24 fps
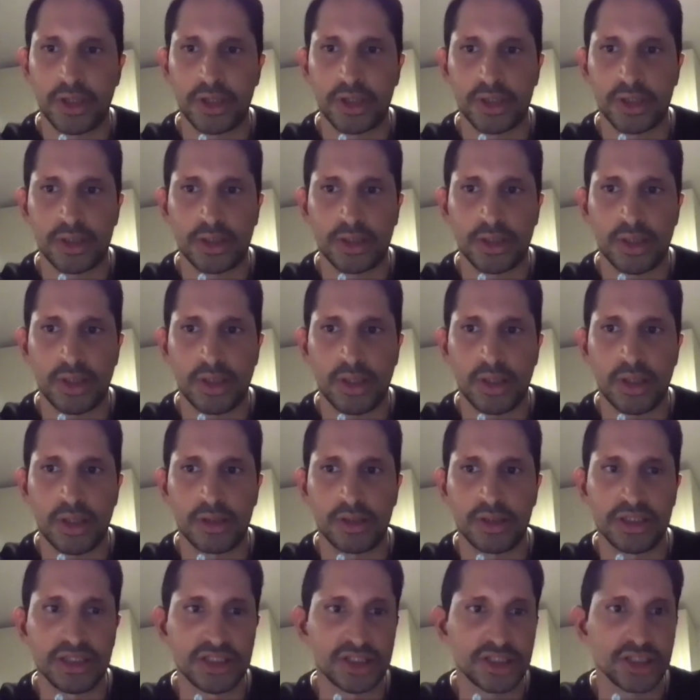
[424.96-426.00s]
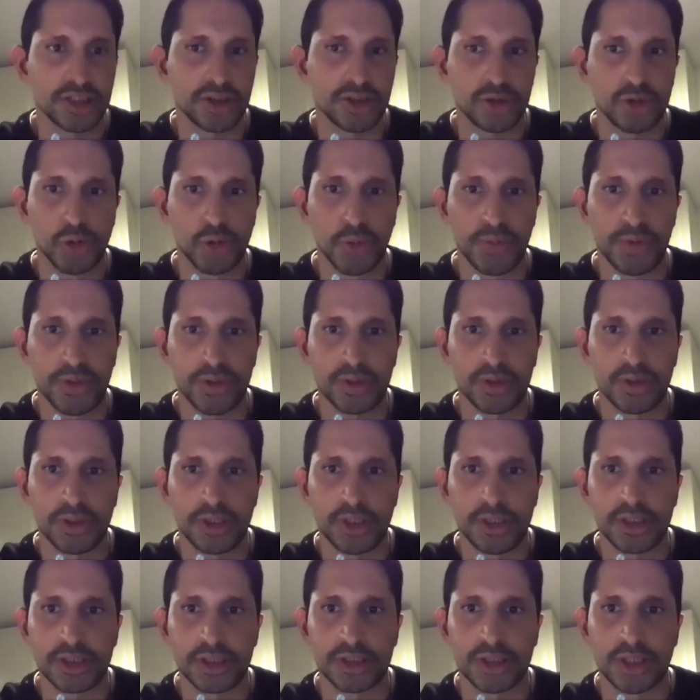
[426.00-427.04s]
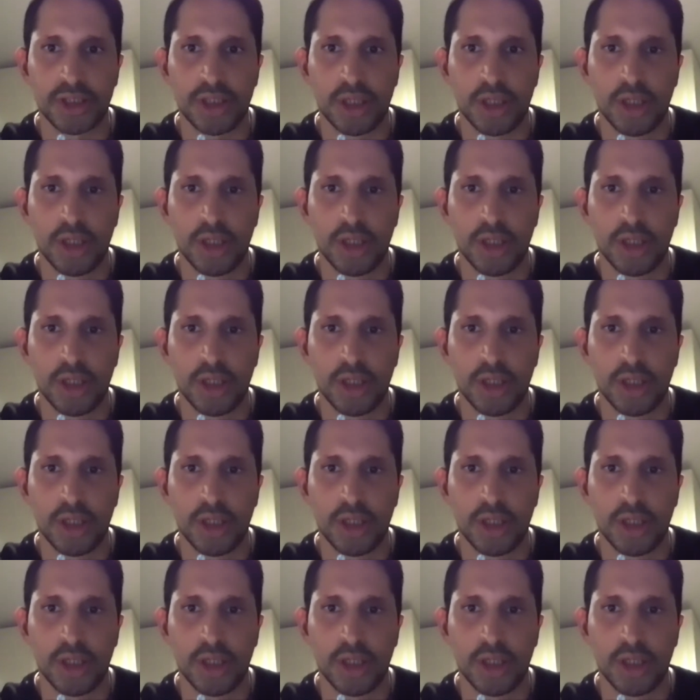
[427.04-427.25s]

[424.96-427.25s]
in decent European leagues.